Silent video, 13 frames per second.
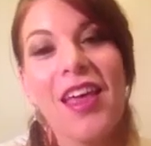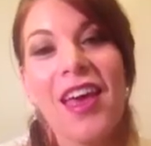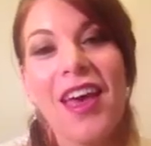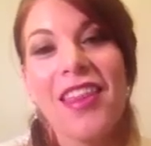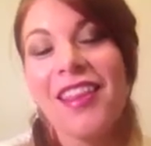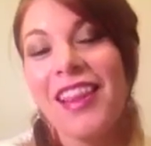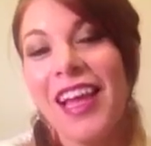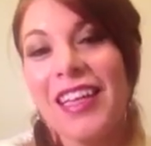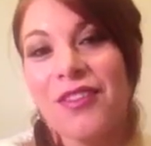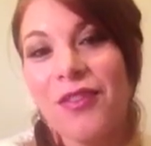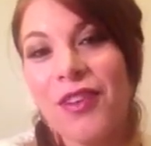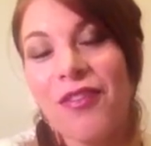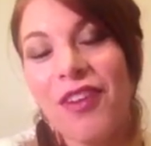And the last
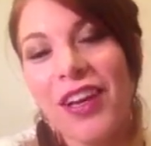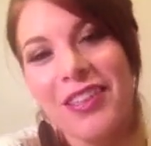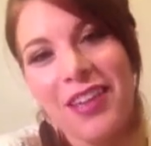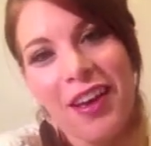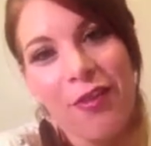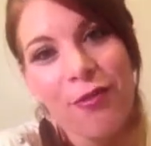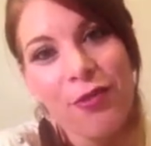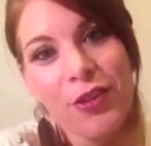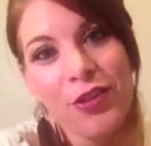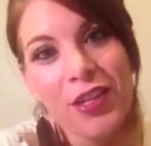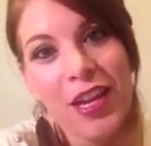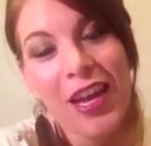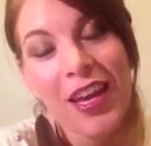fun fact I have for you
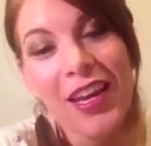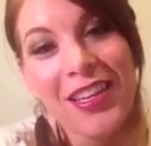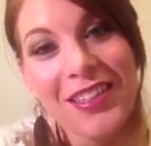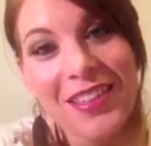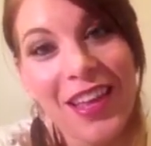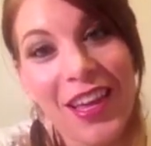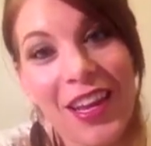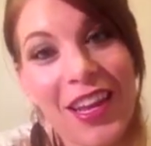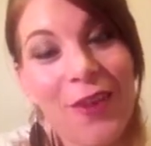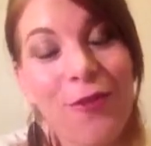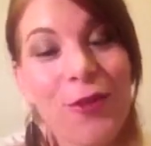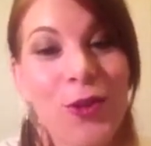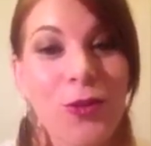today is that
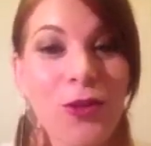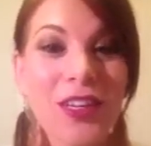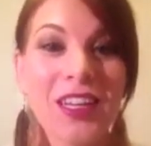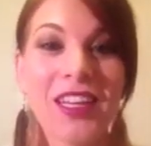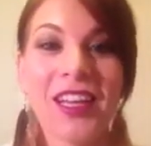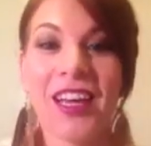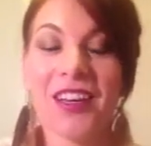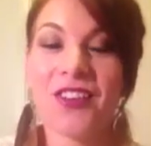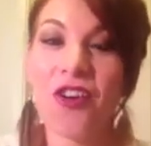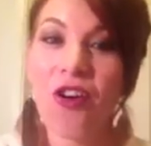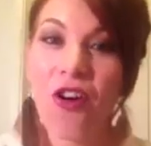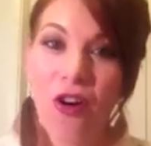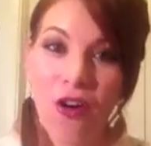if you were to collect
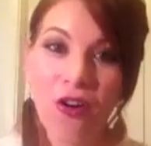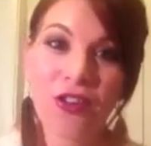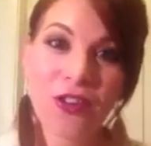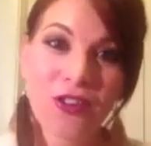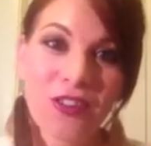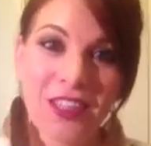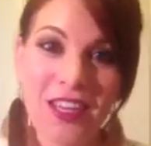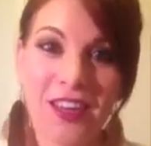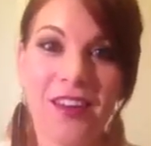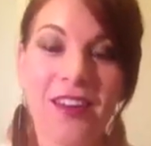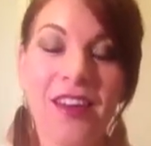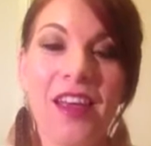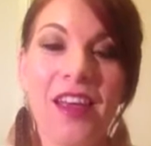all your
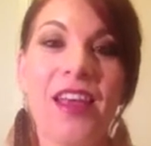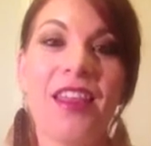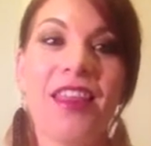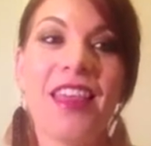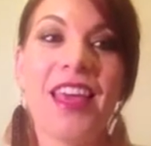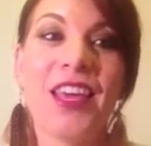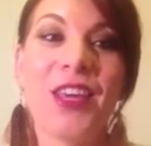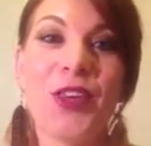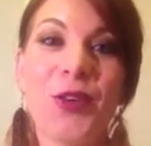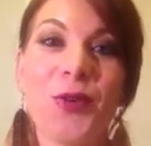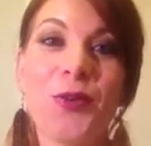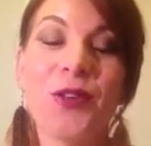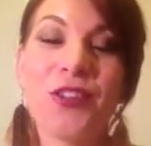skin that
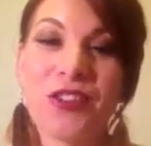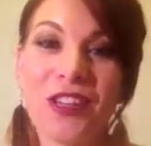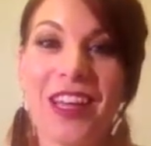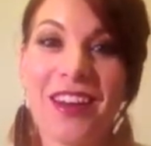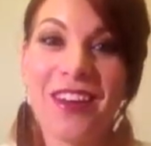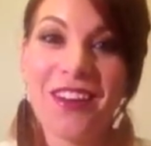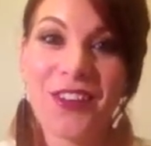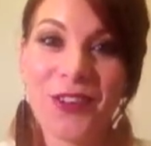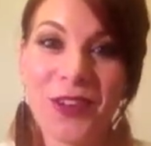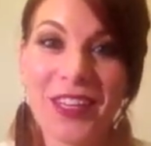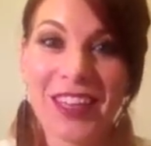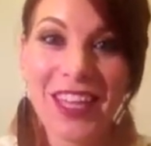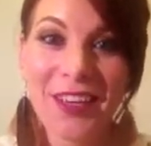you shed
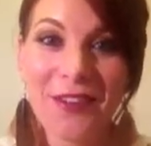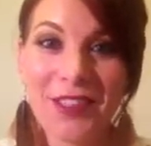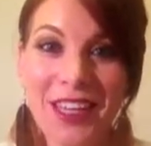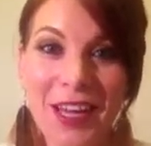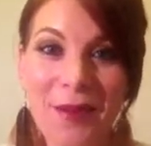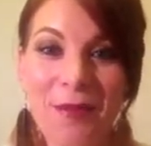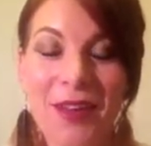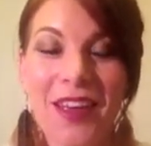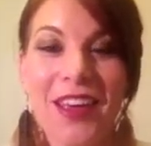during a lifetime,